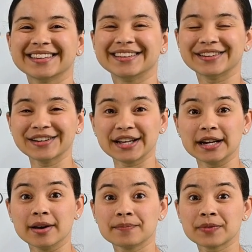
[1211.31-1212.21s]

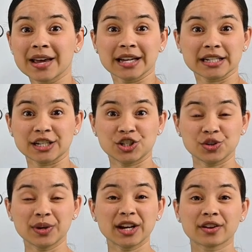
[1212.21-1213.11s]
Good. Did
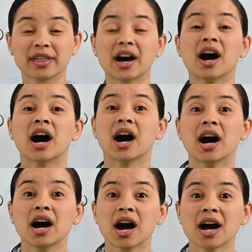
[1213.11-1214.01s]
you hear the H
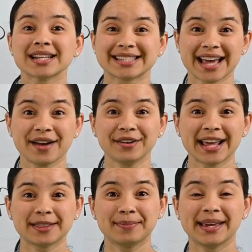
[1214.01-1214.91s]
sound
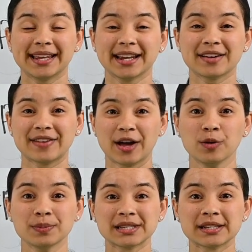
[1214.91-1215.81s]
at the beginning of
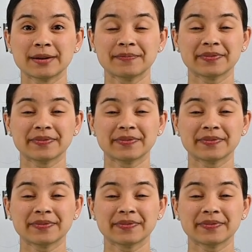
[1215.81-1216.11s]
helps?